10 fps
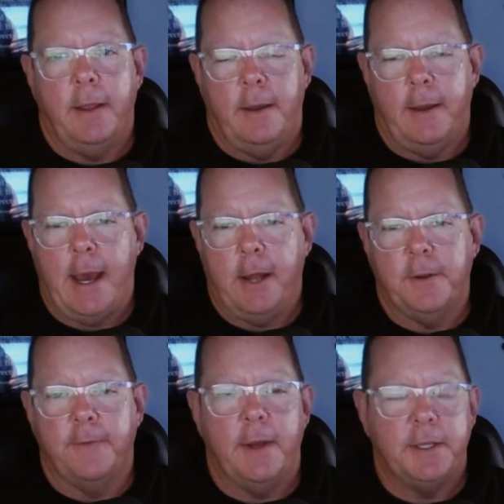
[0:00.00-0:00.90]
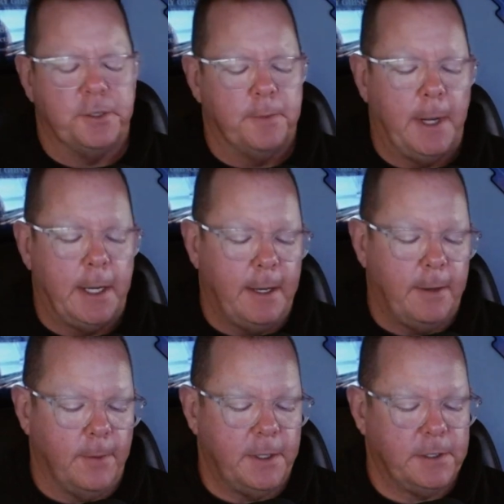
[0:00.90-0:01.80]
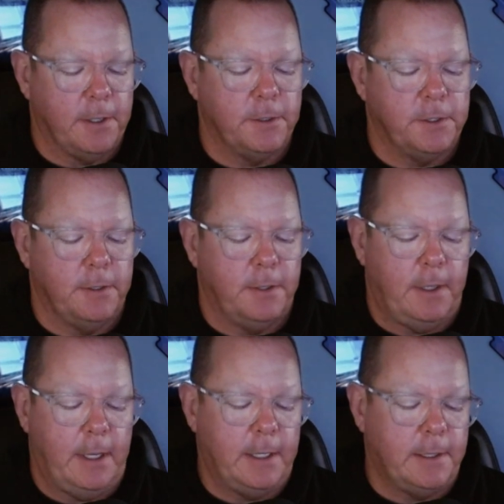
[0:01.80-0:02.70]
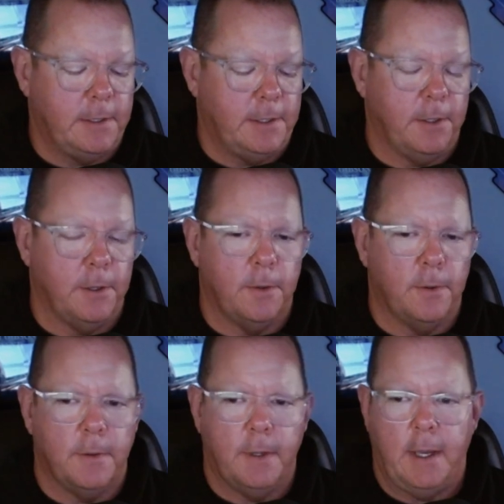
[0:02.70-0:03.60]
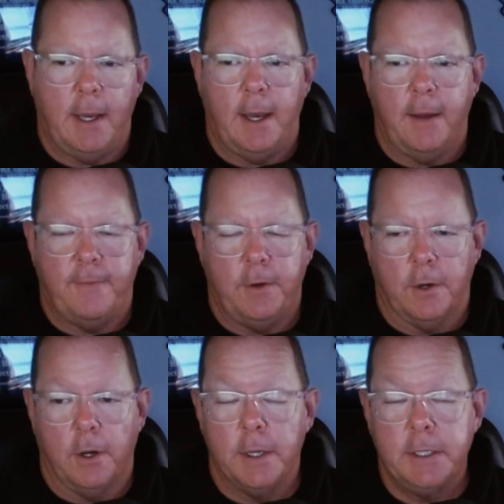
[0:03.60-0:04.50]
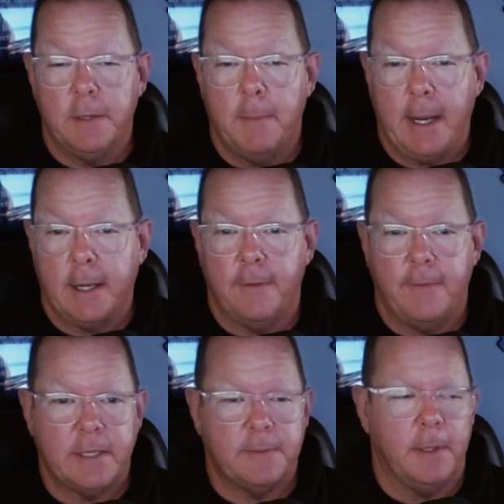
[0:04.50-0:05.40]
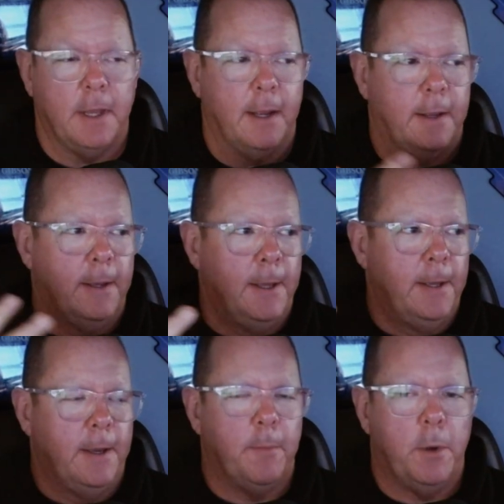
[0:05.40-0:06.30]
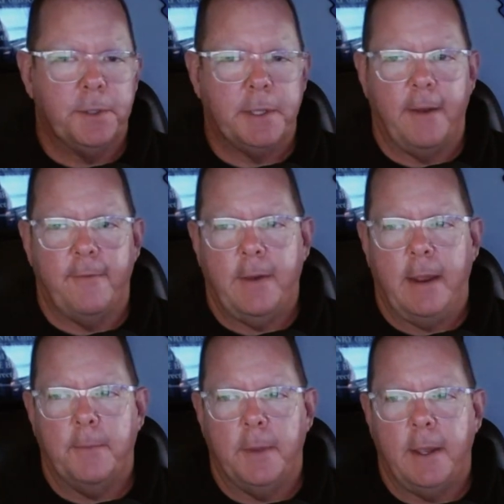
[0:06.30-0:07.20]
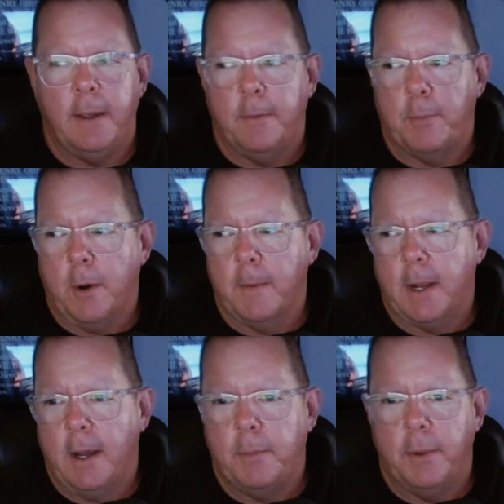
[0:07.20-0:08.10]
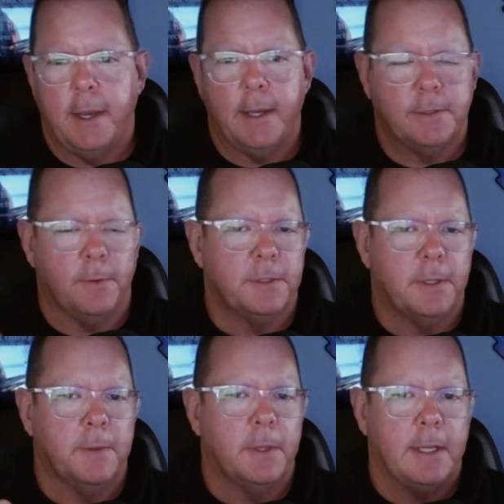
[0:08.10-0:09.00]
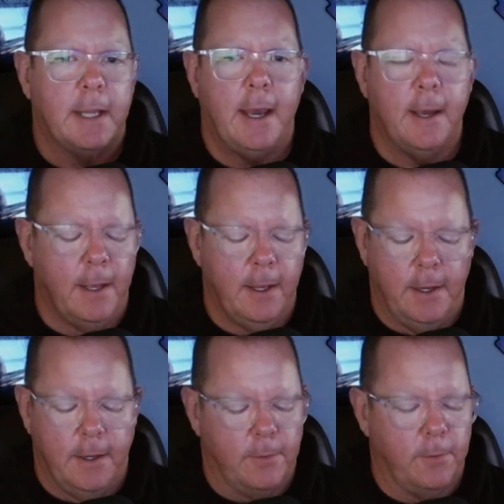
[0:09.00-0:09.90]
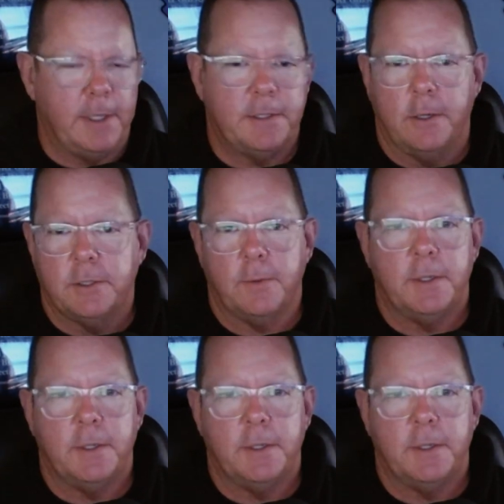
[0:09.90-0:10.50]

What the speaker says: how to invest your money, research into if you're going to make an investment like a multi-family apartment complex or something like that, research,